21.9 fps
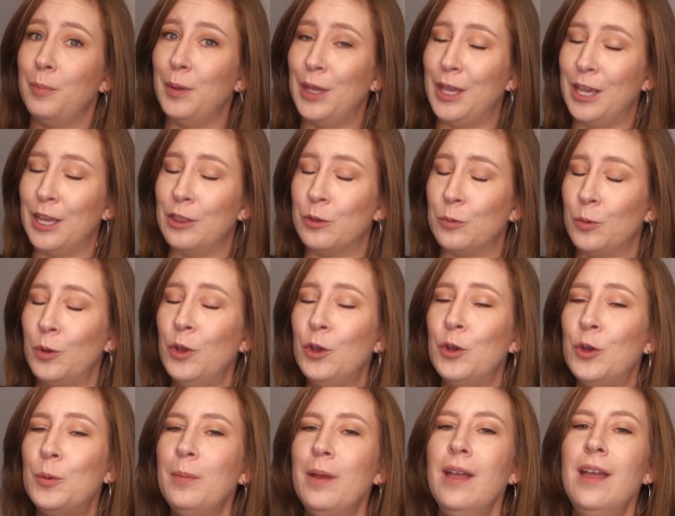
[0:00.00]
being in the
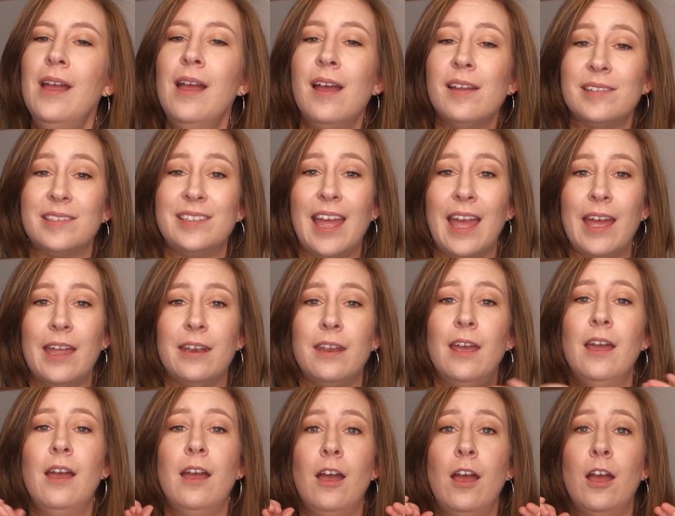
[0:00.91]
room,
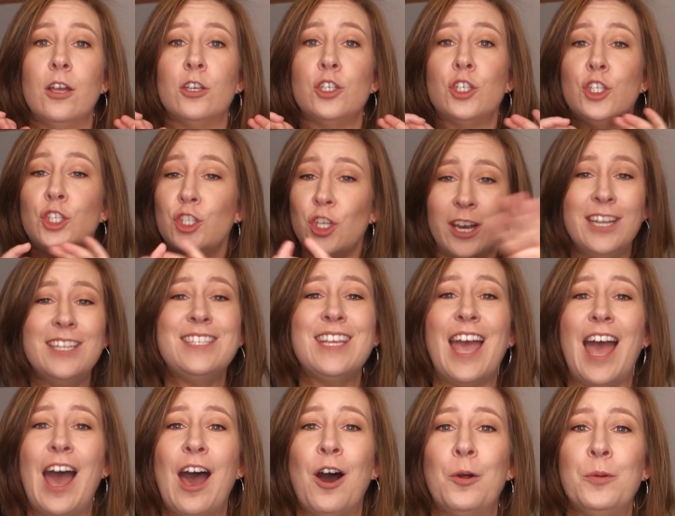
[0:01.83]
said, shut it
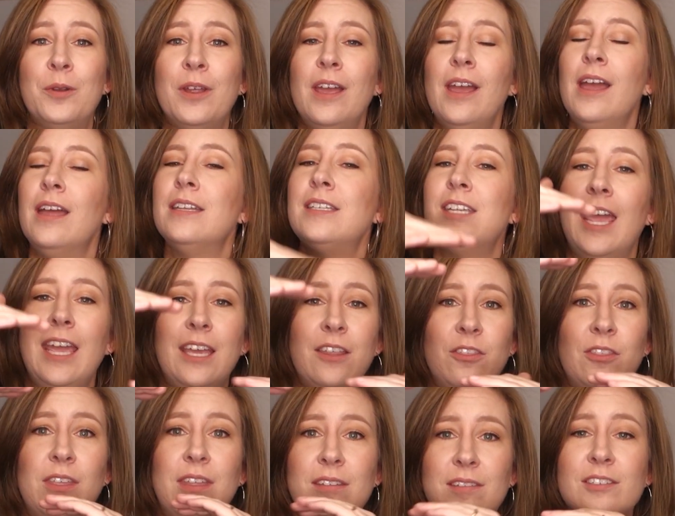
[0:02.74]
down,
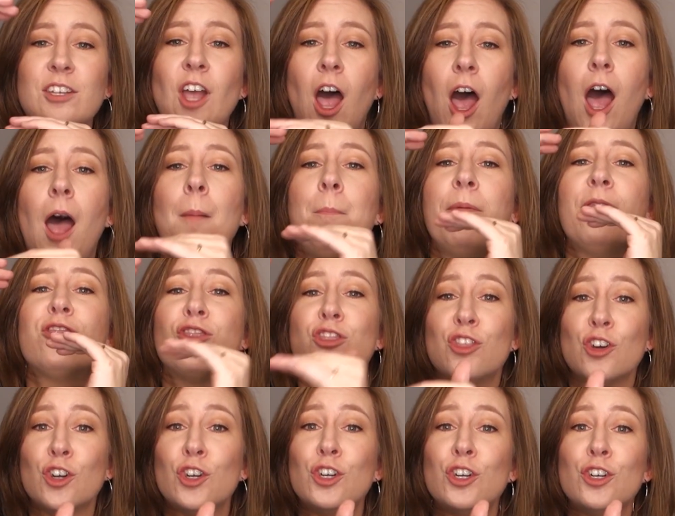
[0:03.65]
take this top
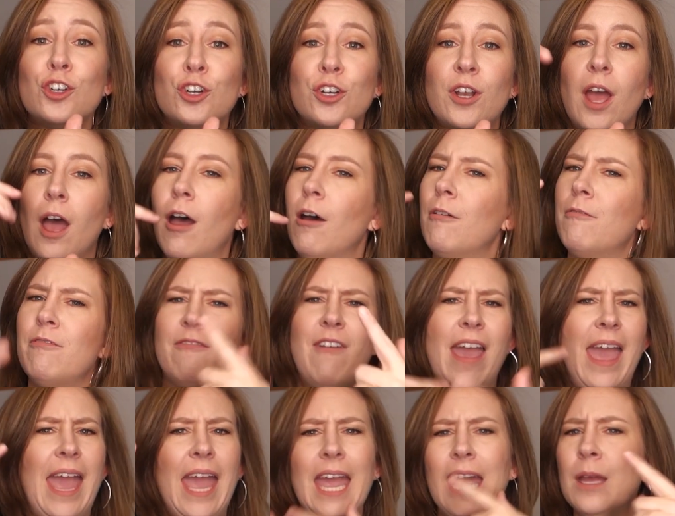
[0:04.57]
third of
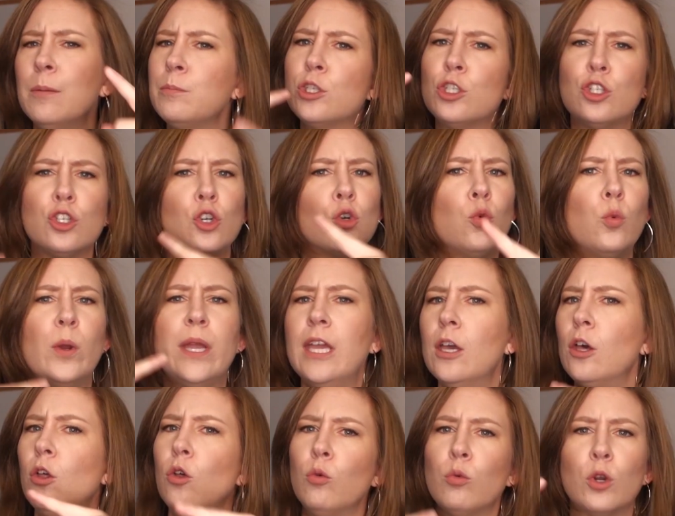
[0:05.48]
hamster
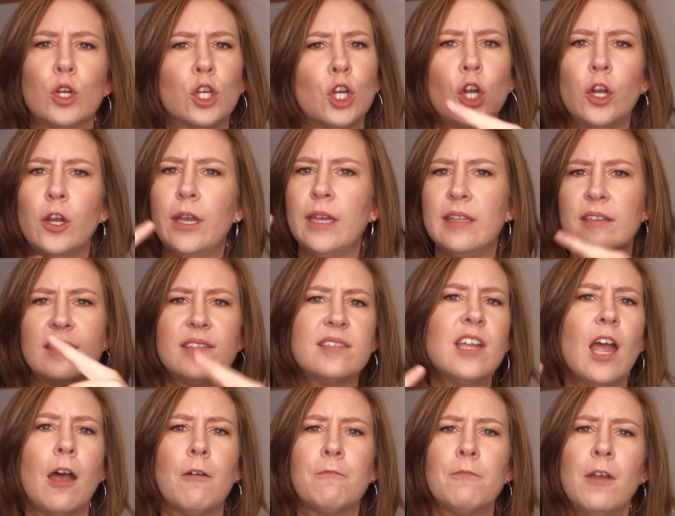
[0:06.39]
wheel recurring
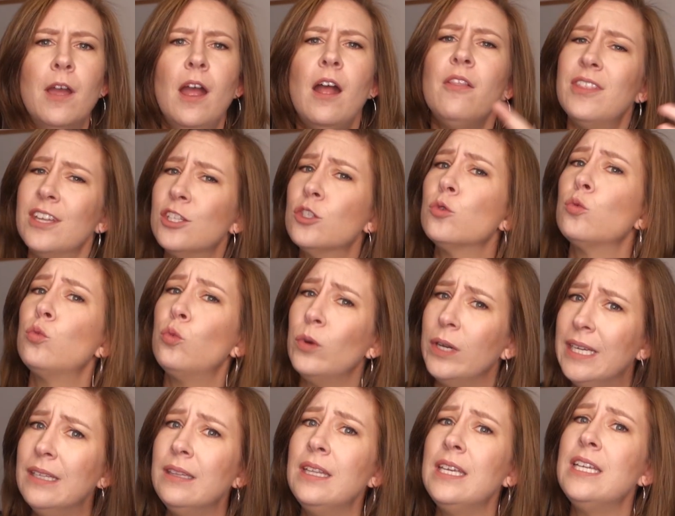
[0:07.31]
stuff that's
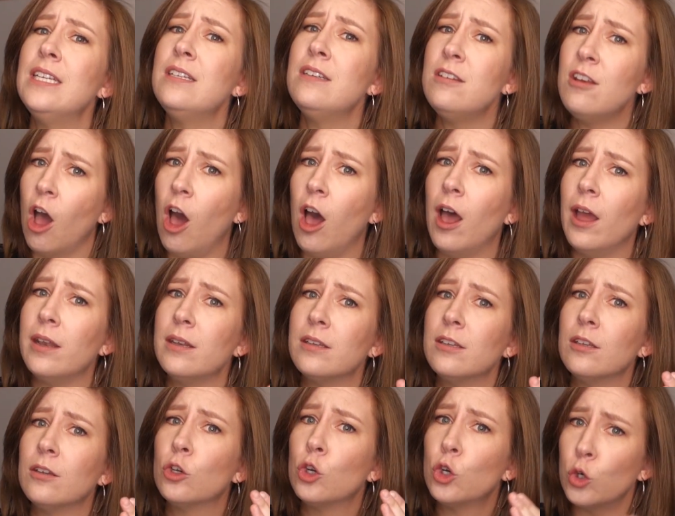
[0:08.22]
really not
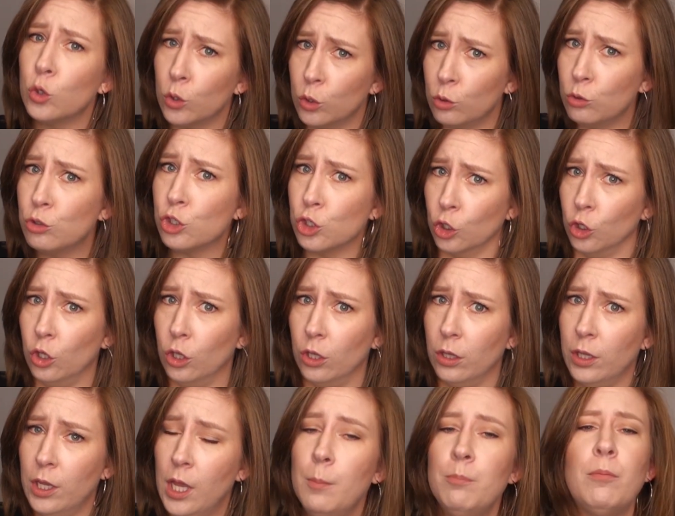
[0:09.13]

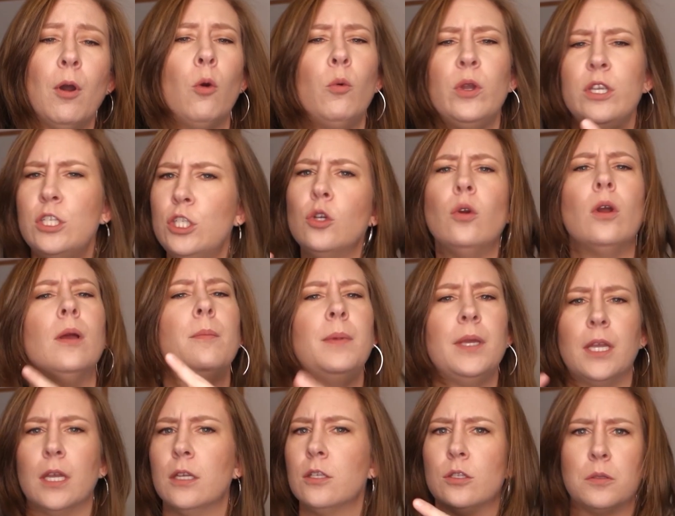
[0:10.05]
crucial, but we do it
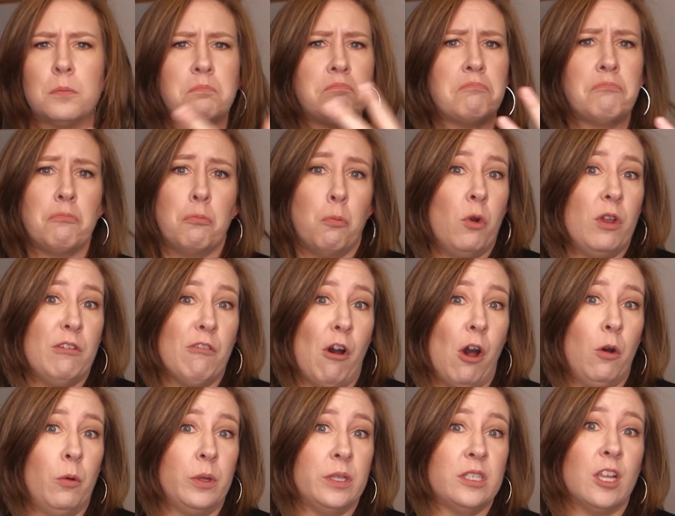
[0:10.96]
because we've
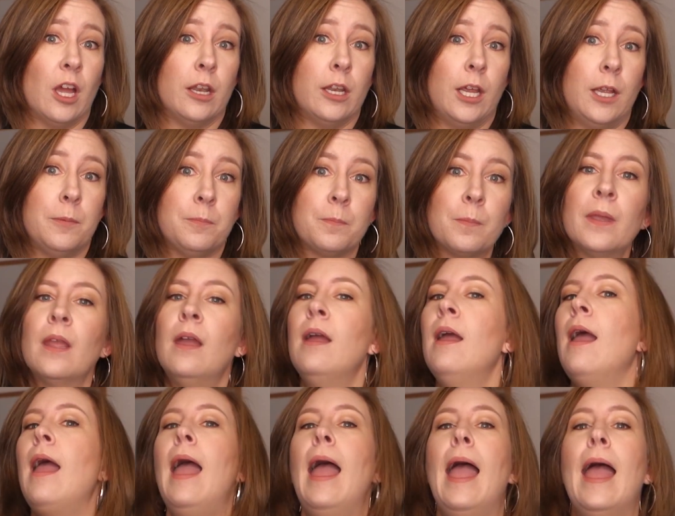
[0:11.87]
always done it.
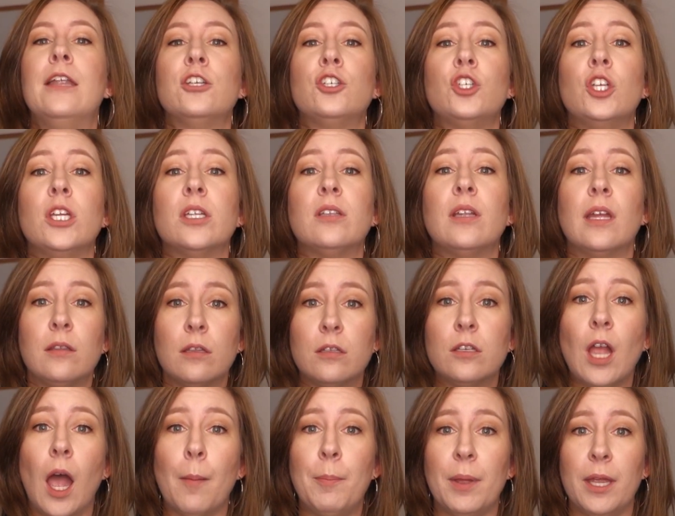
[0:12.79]
And she said,
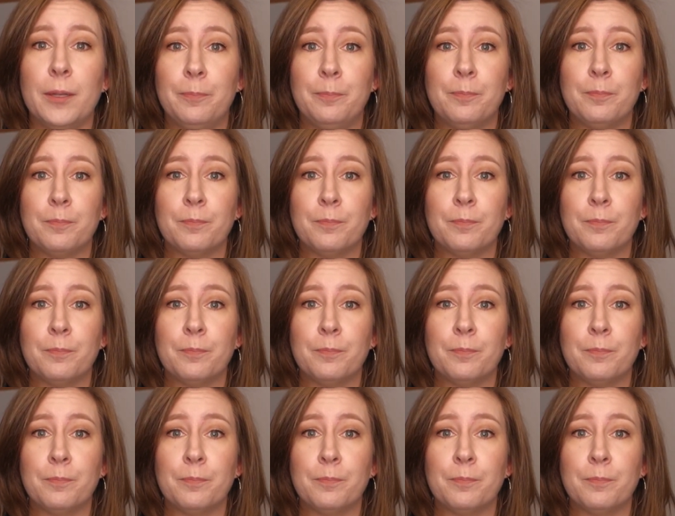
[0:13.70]
stop it.